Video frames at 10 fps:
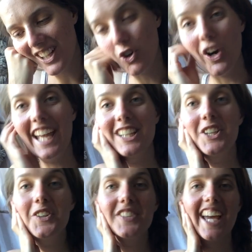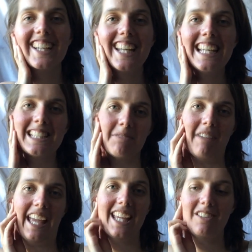a new technique to
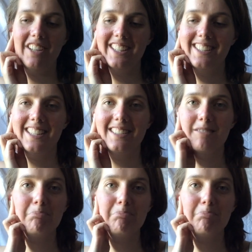me, which is